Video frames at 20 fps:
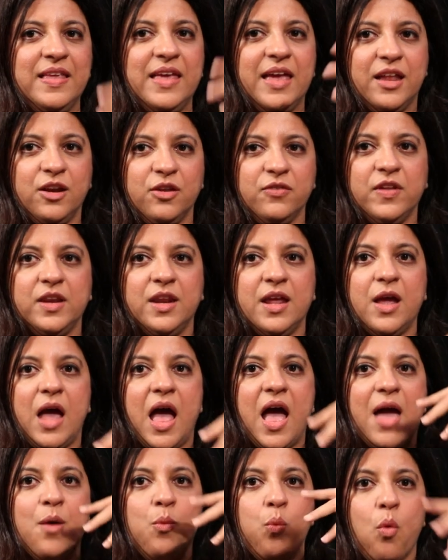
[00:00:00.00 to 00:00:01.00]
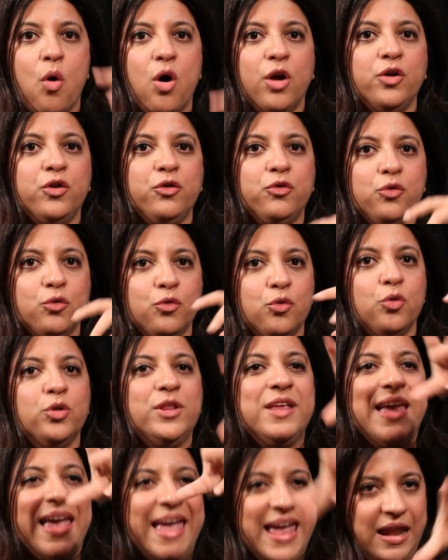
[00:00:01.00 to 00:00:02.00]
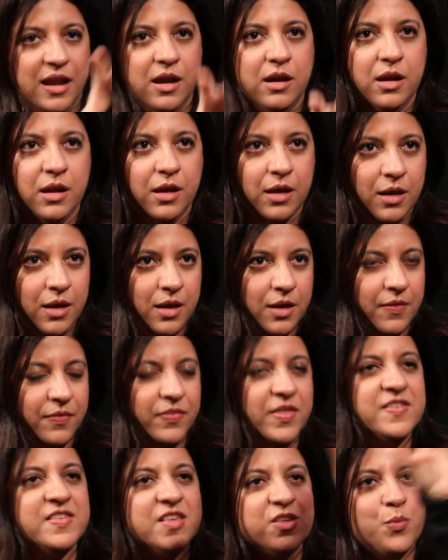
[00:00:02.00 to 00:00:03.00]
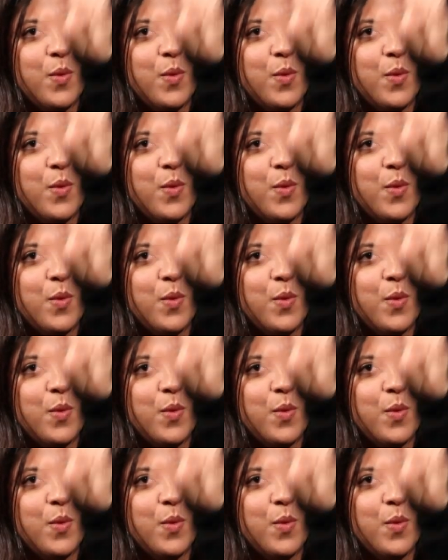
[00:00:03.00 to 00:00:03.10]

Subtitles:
the end of the day, I want to know the end. This is